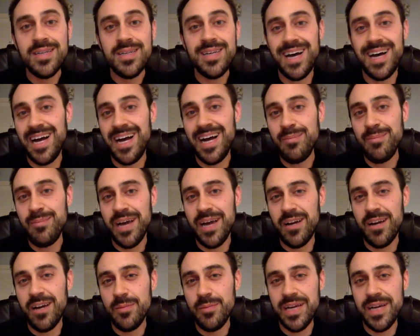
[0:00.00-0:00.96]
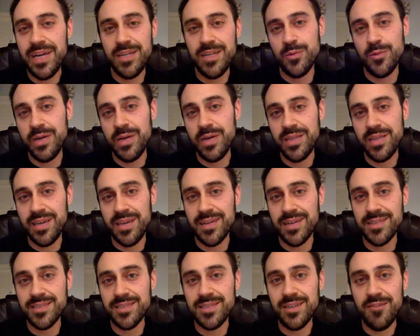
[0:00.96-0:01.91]
time now to begin doing
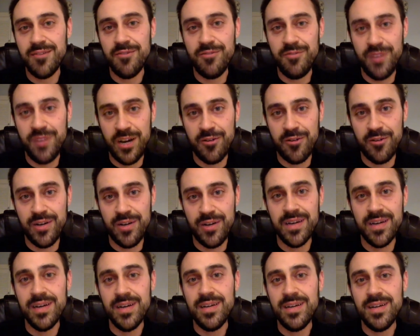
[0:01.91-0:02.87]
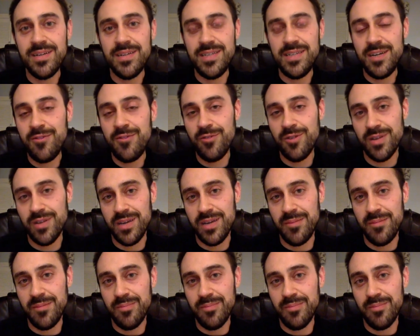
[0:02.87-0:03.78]
things very differently.